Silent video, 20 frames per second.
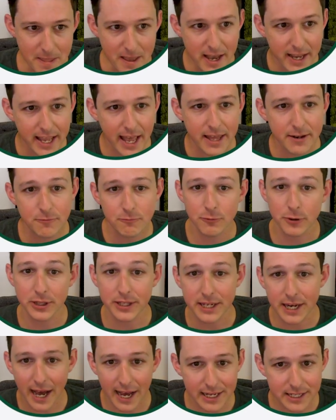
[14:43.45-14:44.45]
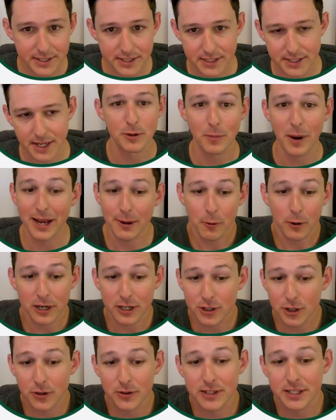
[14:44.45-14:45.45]
Again, really nice. You might want
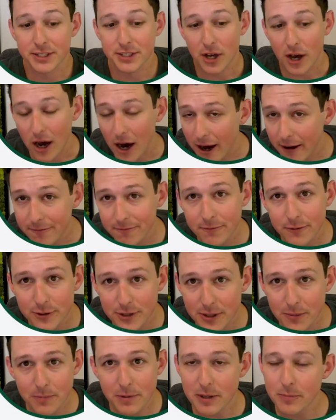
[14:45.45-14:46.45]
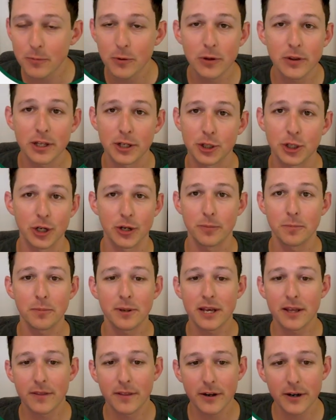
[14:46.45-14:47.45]
to turn this off for some people that shouldn't
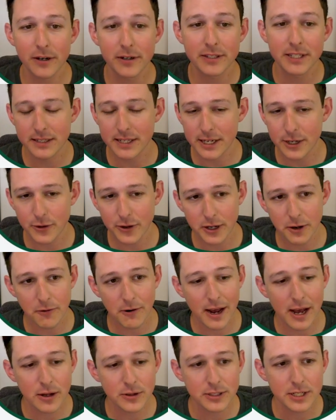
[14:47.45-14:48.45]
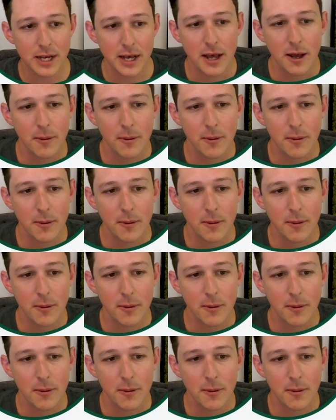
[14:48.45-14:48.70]
be in there tinkering around,